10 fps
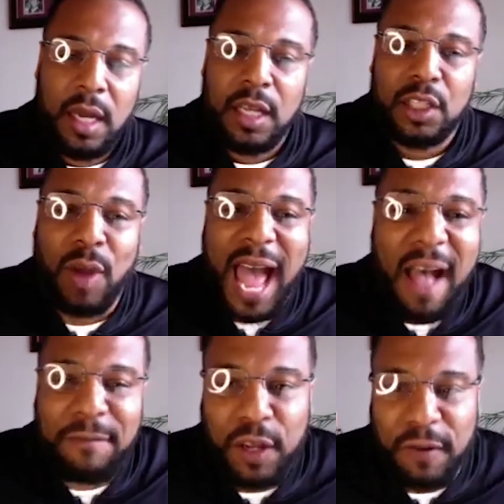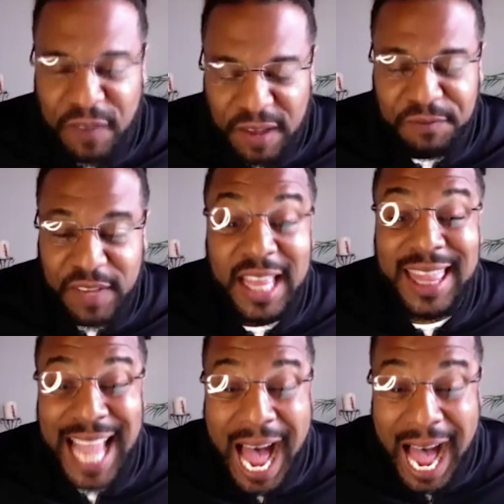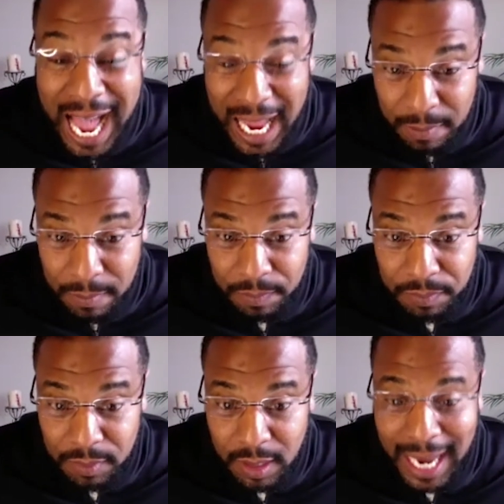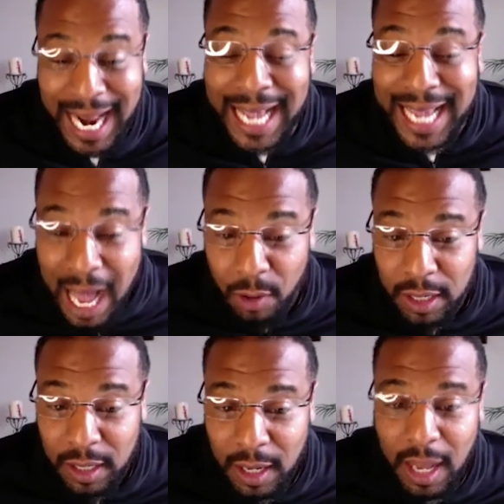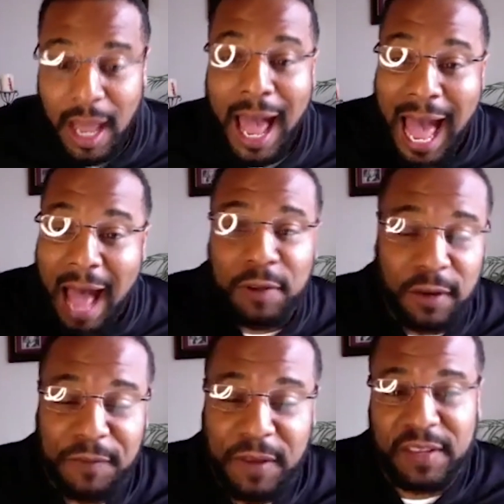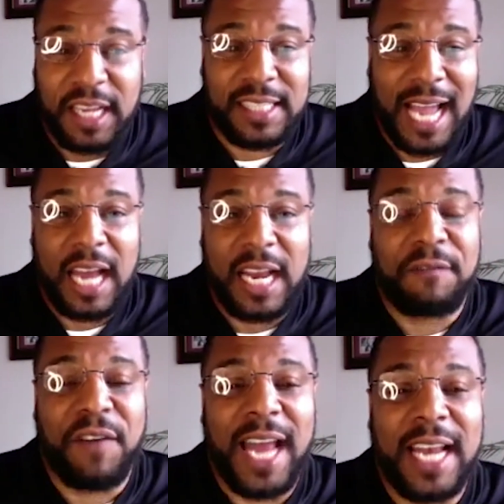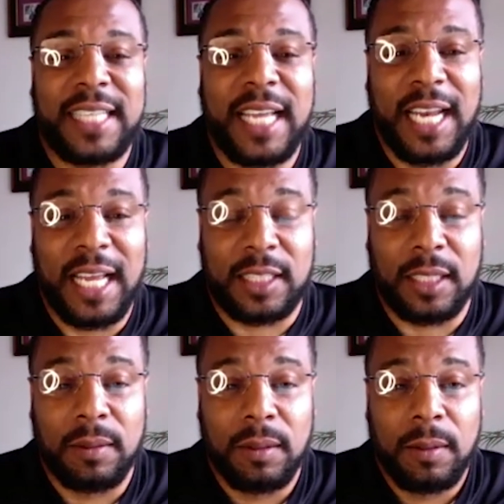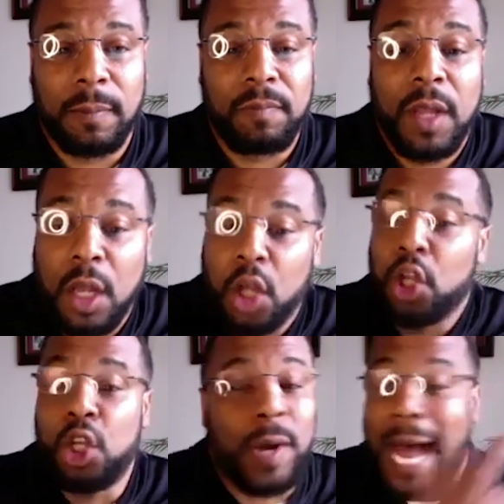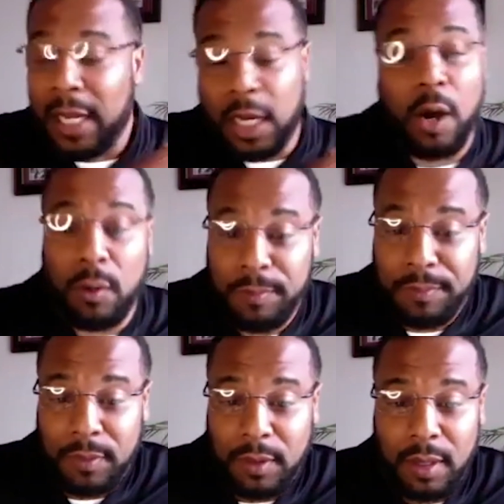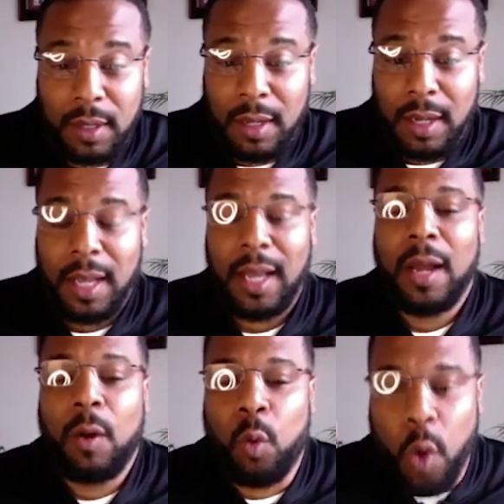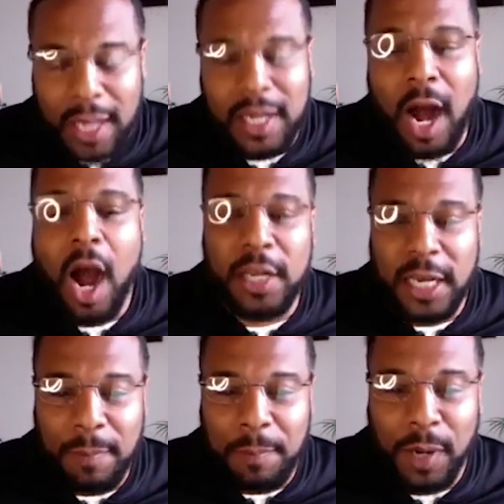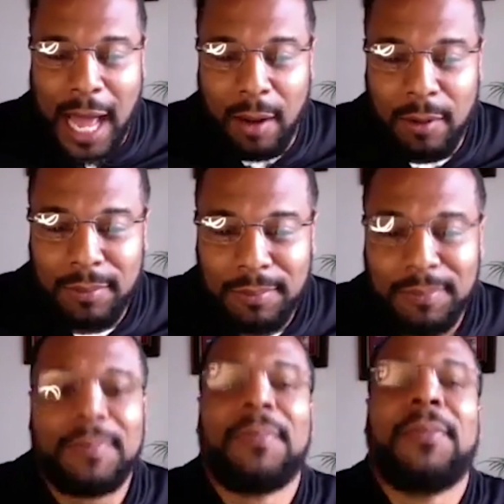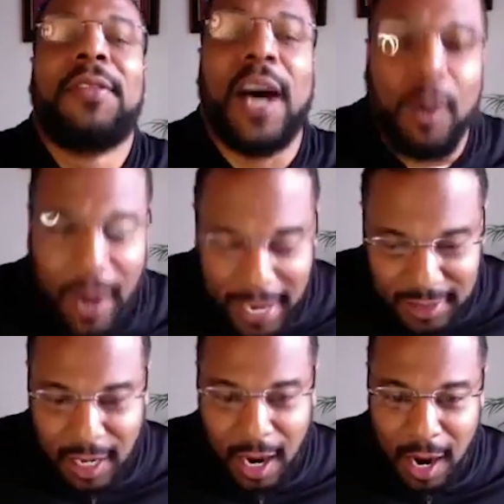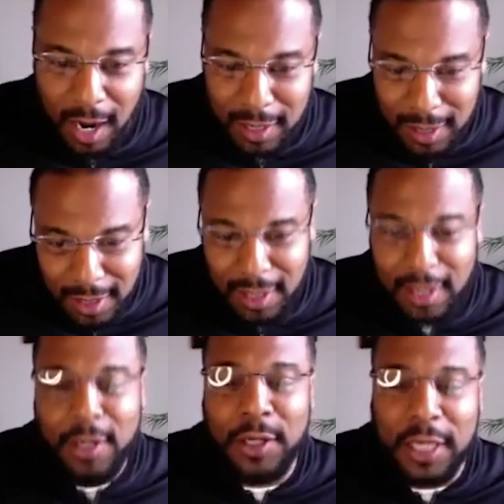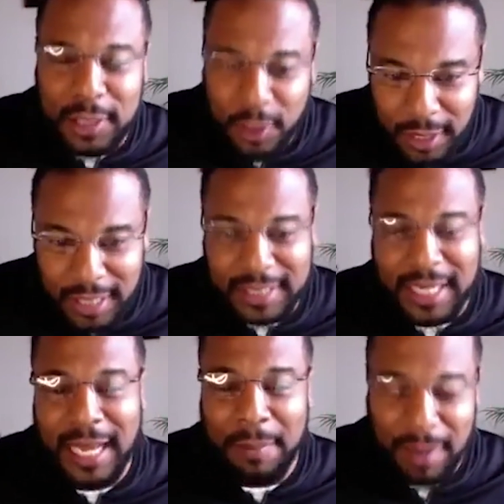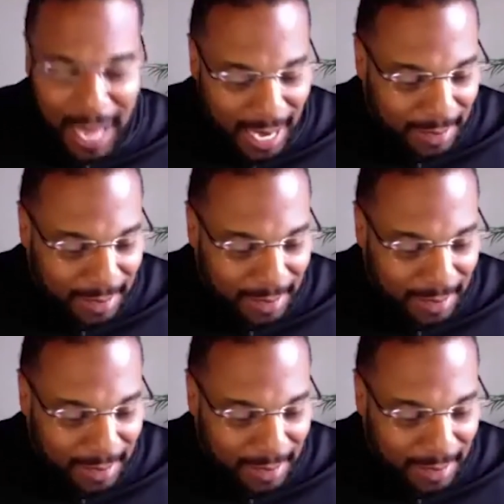So after the 15th time, and I counted, after the 15th time, they finally said, listen, you got to go. What card did he pull out? The race card. You just doing this because I'm black.